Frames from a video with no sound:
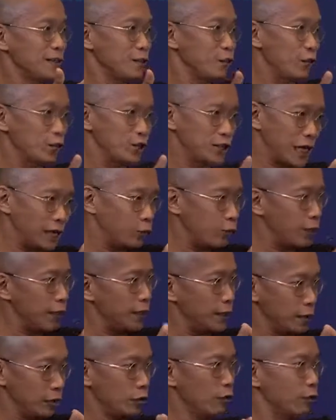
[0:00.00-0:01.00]
you're
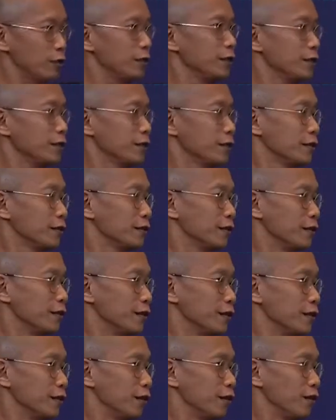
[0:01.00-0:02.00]
genuinely ignorant,
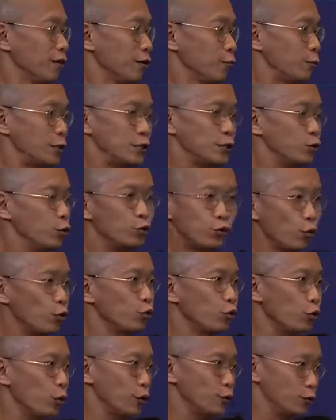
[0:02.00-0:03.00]
which you don't
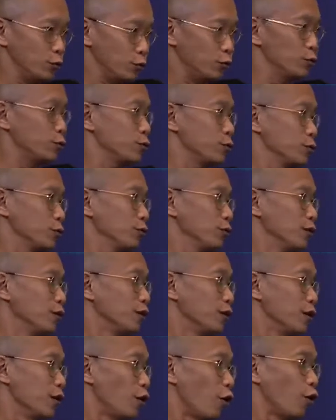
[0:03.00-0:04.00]
know what you don't know,
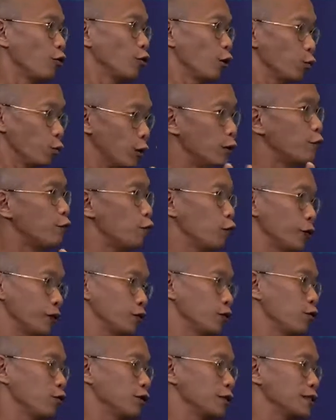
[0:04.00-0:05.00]
or your willful
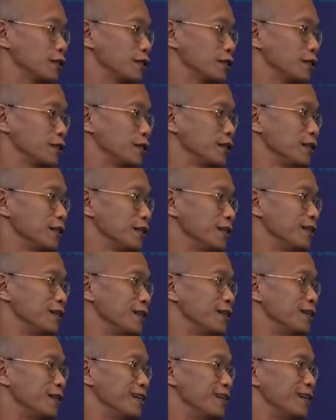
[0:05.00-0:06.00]
ignorance.
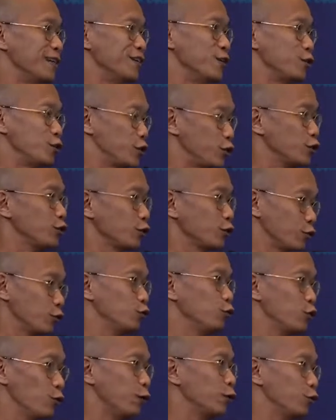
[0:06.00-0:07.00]
You choose not to
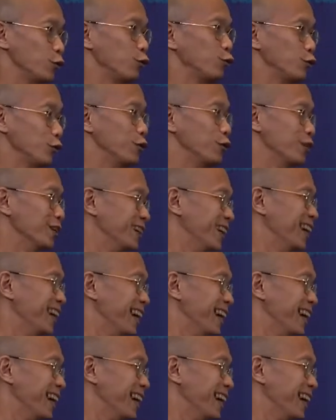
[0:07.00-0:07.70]
know what you don't know.